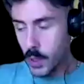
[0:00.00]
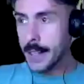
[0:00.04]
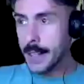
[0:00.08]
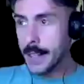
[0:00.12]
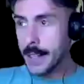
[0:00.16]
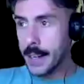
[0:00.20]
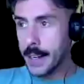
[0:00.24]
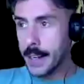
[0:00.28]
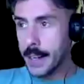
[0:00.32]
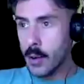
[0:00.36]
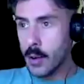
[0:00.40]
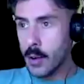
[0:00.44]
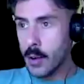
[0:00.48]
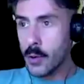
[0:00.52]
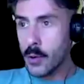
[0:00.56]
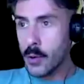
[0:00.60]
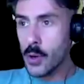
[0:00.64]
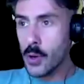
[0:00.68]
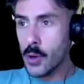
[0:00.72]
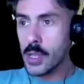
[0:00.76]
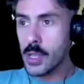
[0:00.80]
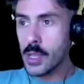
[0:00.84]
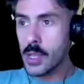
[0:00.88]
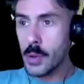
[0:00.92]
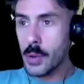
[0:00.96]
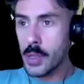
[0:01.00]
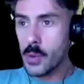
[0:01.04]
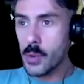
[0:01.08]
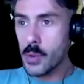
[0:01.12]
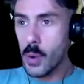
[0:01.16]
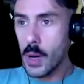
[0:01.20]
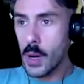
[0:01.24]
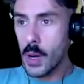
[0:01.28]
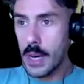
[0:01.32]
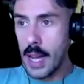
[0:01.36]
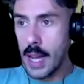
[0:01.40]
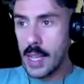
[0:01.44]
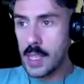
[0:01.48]
Of course, there is one
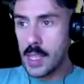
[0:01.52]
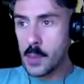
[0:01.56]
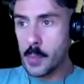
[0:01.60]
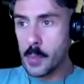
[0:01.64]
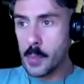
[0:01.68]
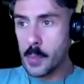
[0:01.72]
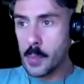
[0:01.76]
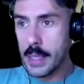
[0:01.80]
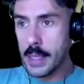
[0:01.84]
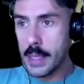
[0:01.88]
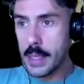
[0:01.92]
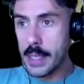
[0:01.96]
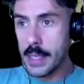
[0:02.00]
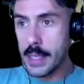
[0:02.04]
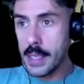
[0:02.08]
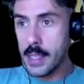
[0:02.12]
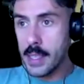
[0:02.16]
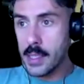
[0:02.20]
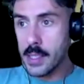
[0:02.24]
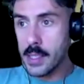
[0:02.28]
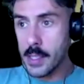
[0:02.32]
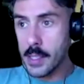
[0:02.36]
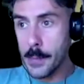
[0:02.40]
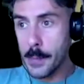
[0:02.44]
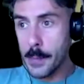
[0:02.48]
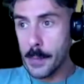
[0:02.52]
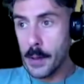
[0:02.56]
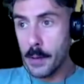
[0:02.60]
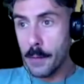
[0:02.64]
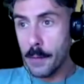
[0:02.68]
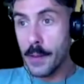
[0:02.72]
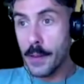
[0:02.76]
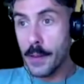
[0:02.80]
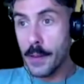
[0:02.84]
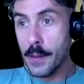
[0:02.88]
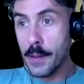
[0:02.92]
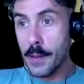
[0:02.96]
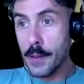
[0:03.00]
aspect is the
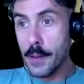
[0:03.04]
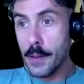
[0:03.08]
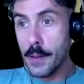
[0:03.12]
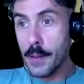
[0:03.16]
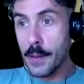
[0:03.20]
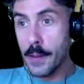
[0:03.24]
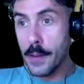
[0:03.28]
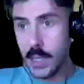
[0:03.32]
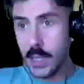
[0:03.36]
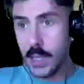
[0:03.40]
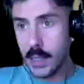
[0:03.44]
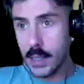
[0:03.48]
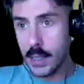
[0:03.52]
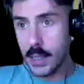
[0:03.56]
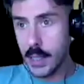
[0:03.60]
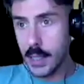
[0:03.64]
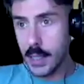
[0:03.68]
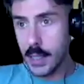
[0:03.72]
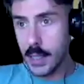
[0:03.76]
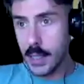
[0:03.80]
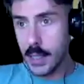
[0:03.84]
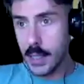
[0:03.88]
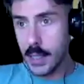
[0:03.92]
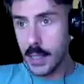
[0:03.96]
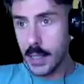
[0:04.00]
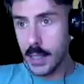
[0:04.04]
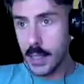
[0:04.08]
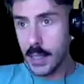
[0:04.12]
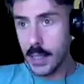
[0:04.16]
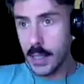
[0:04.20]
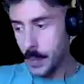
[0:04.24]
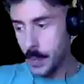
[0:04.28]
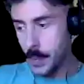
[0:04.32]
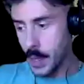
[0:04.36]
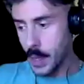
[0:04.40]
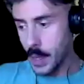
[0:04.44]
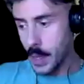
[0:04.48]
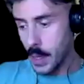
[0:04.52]
physical contact, let's say,
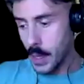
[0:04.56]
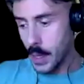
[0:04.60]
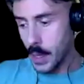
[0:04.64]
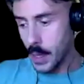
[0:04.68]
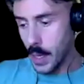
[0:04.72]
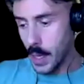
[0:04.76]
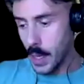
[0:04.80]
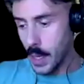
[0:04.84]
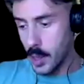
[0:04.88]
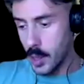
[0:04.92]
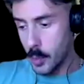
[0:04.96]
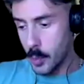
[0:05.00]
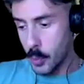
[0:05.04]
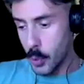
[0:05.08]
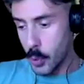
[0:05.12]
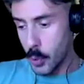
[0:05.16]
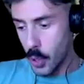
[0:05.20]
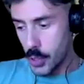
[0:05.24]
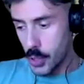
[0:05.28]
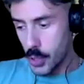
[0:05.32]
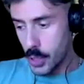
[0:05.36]
in the project.